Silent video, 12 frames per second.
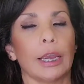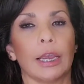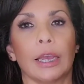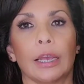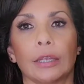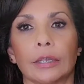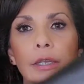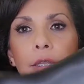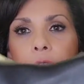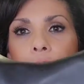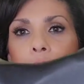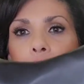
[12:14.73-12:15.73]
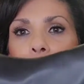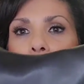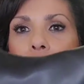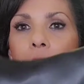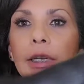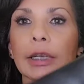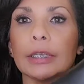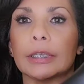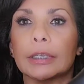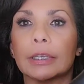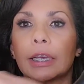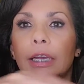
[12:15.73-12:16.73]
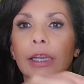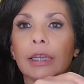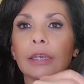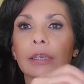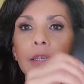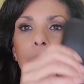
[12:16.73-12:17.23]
and they zip on the inside.